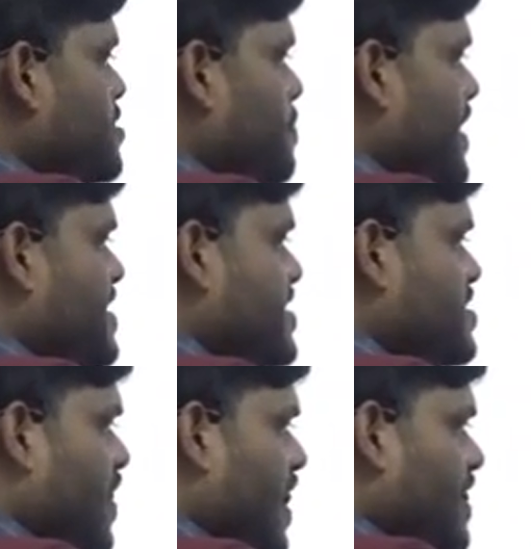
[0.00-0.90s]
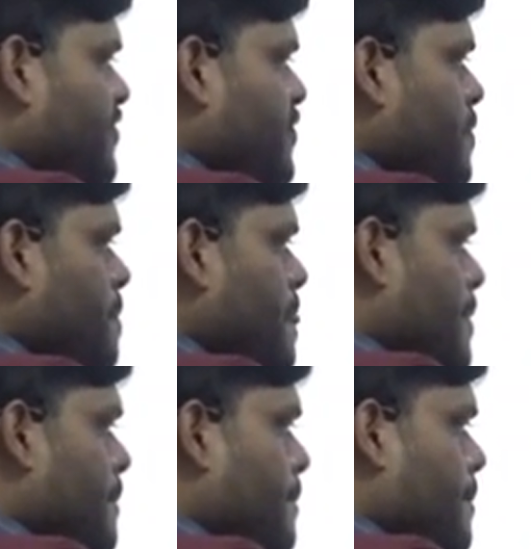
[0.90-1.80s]
piece is 5
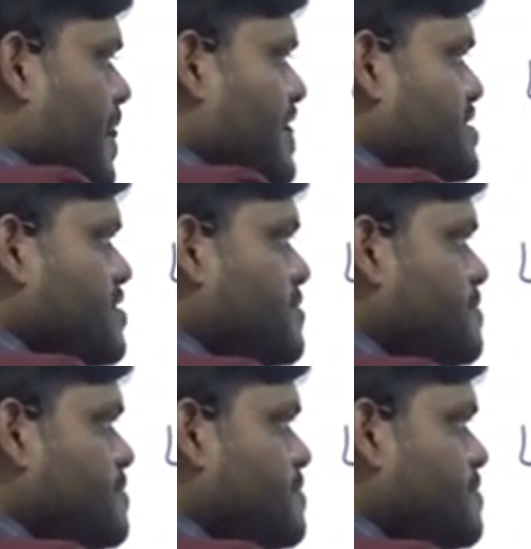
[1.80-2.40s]
plus